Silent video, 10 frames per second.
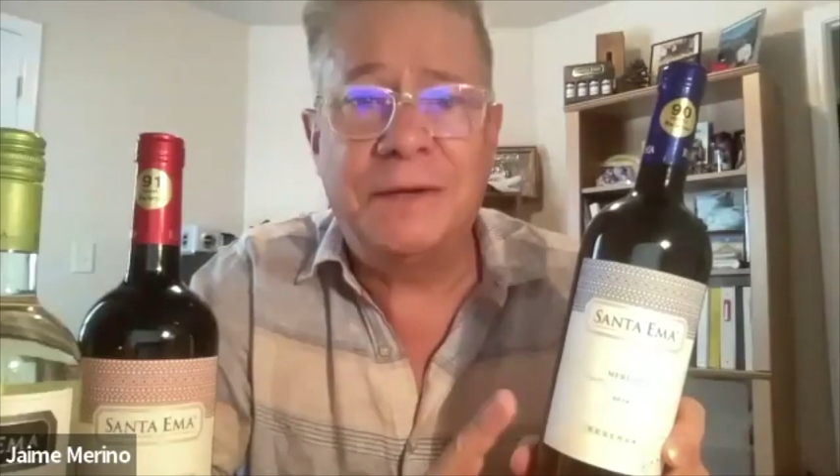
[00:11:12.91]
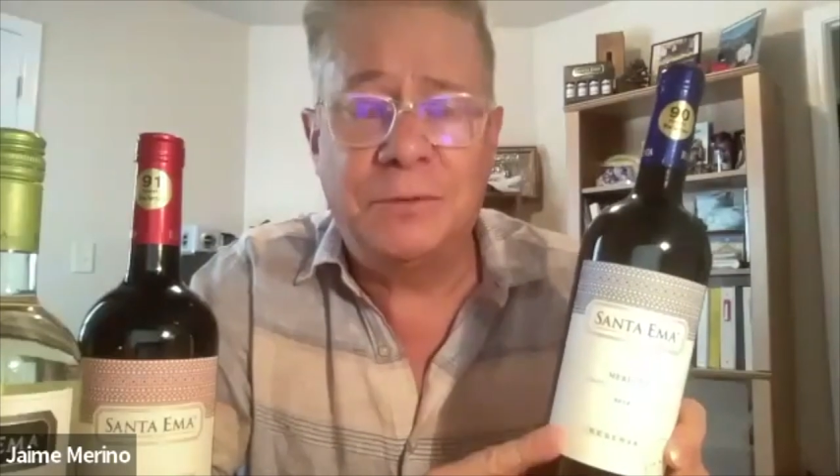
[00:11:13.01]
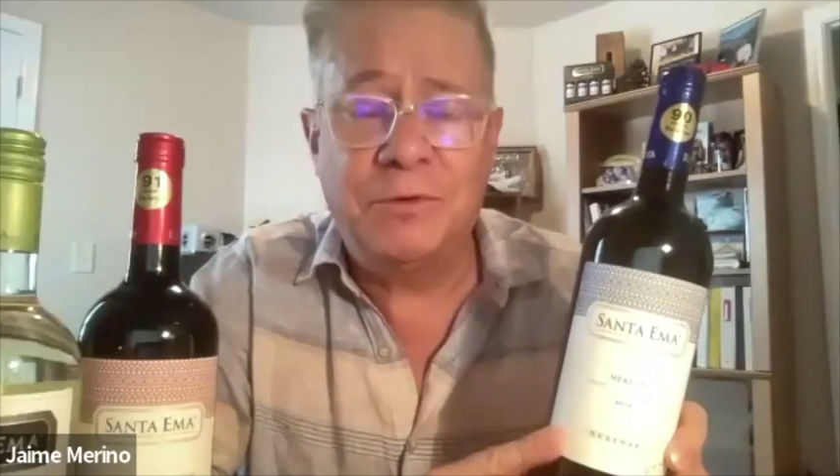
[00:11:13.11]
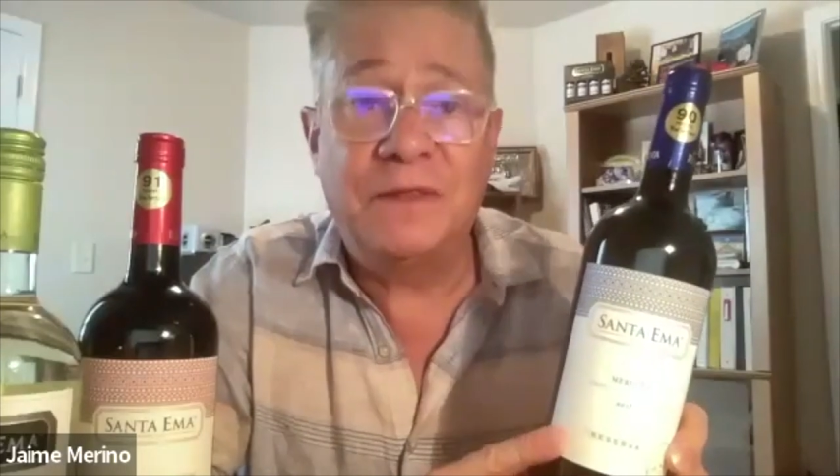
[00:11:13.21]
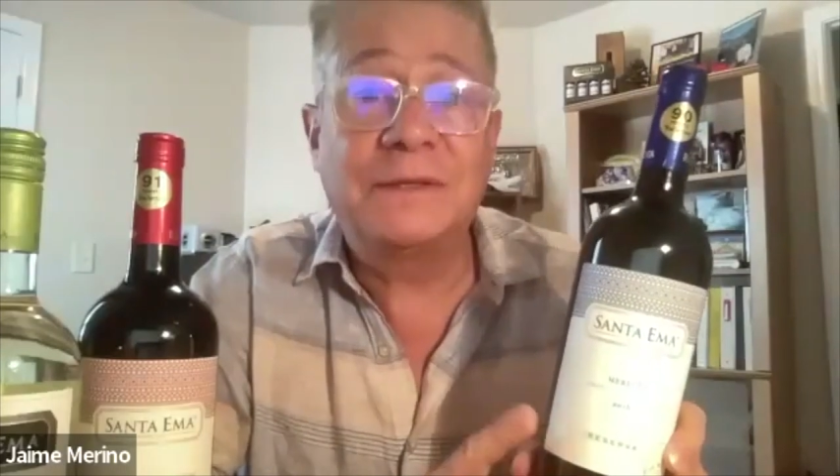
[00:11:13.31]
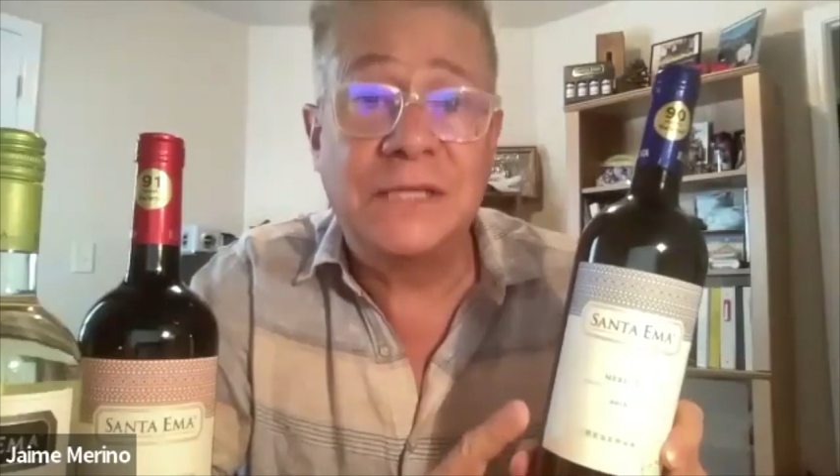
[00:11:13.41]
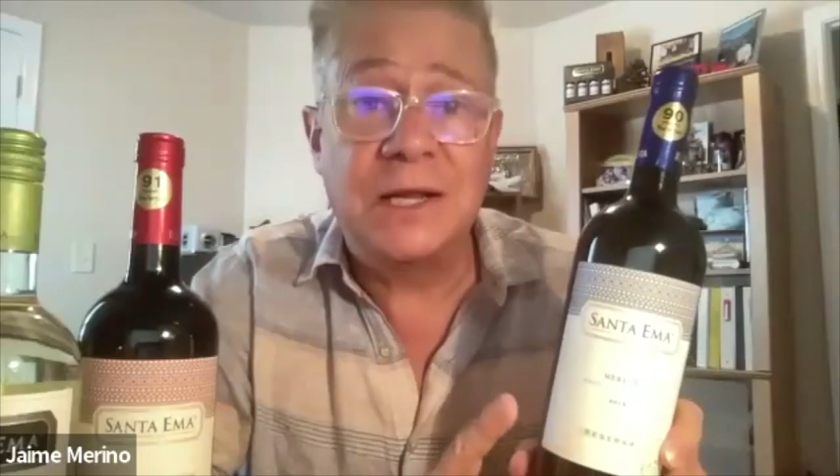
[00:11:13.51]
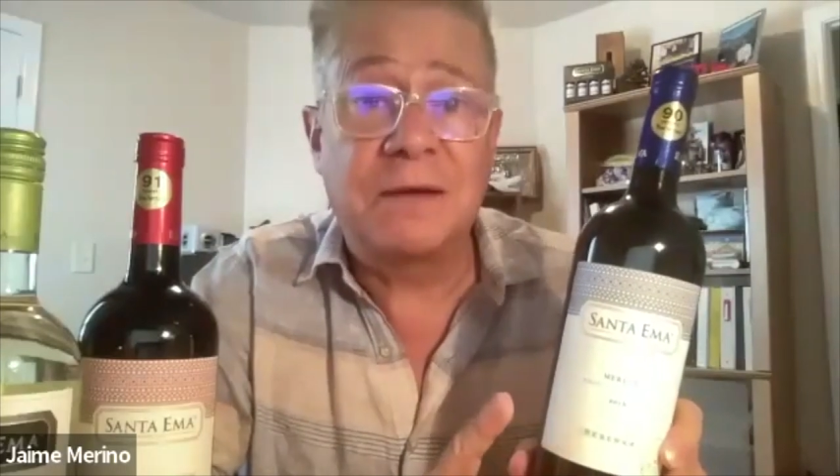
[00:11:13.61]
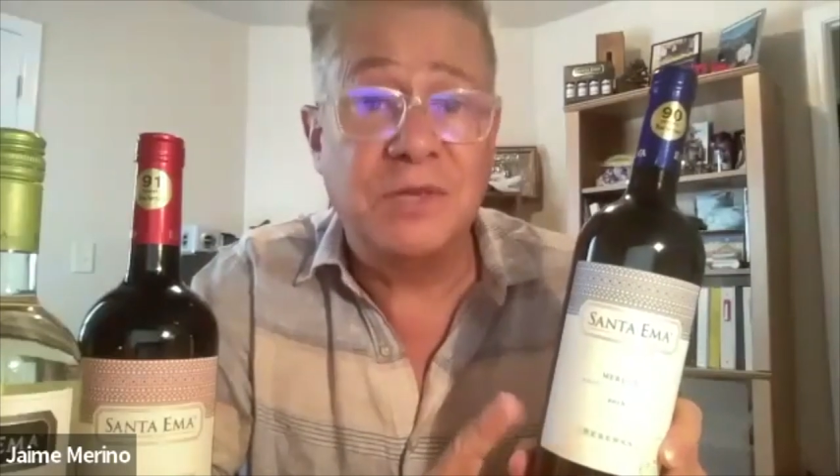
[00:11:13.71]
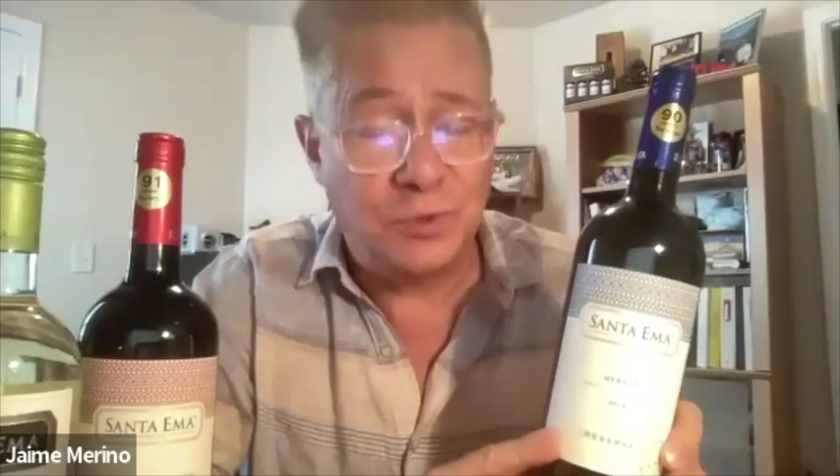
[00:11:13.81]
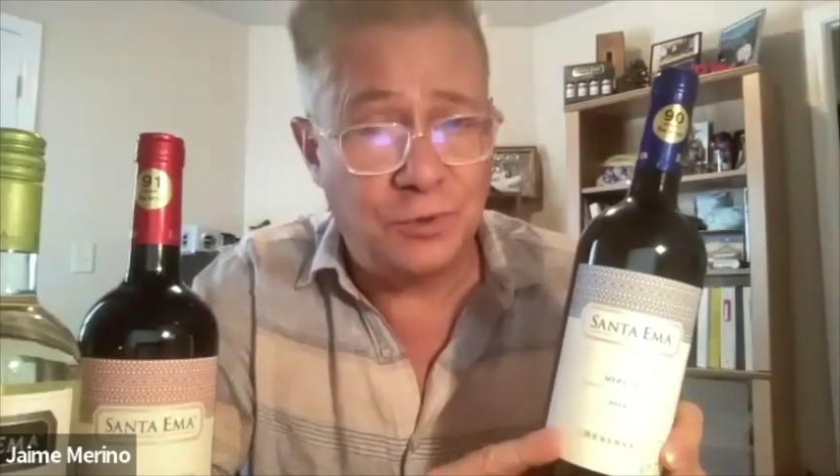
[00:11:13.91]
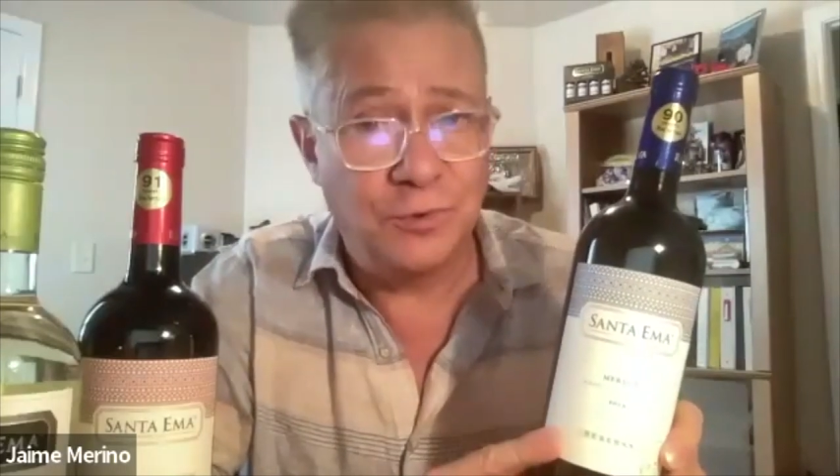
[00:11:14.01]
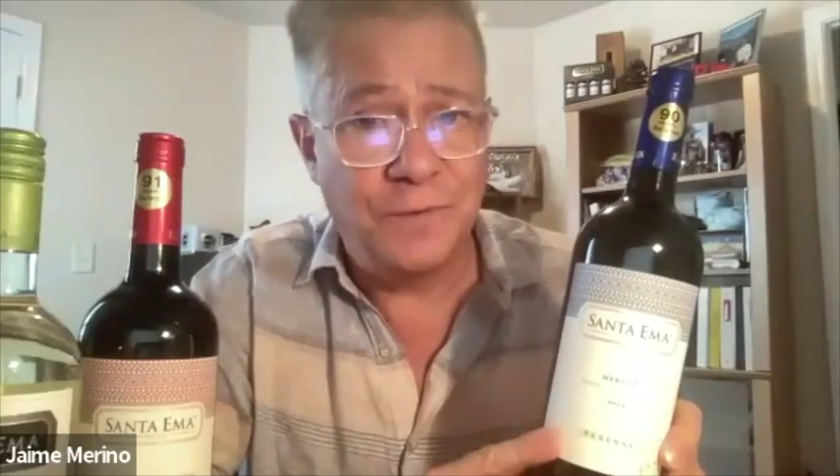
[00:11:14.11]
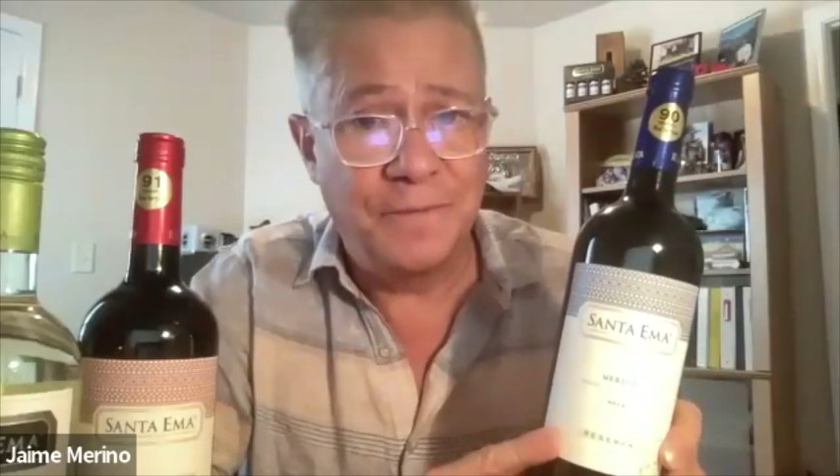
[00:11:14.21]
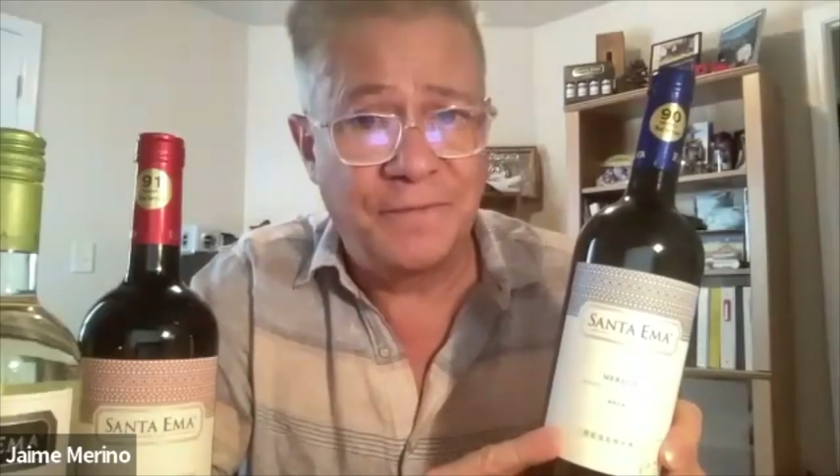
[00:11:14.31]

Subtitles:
it with tiramisu